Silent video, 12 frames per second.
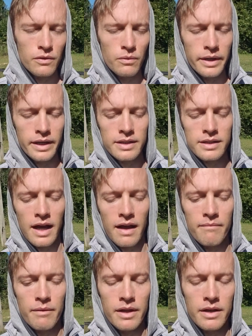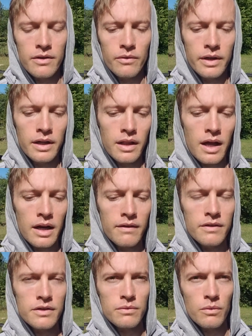weeks, I've been doing a lot of
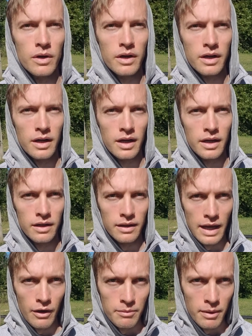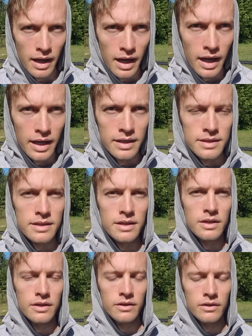this work on allowing my eyes to
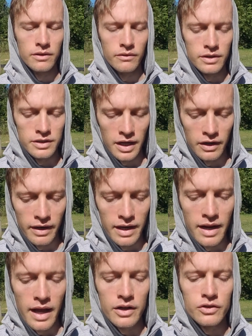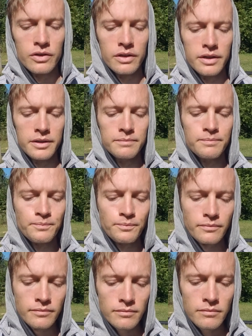heal and regenerate naturally.
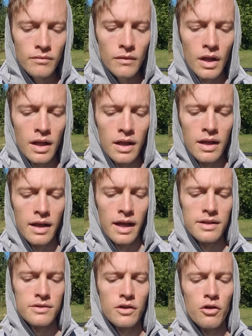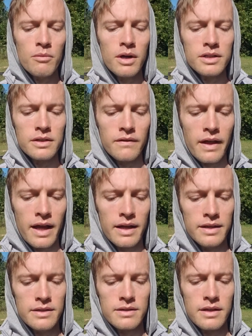And so much of that
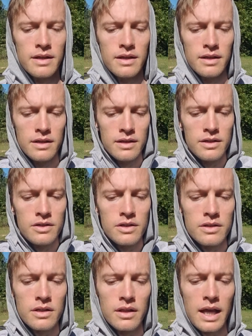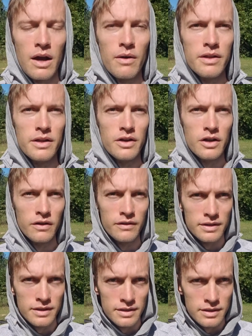is just allowing the
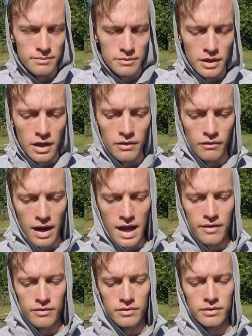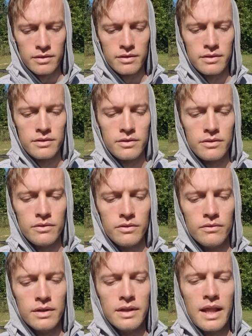nervous system to unravel, to
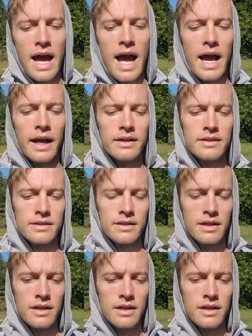relax,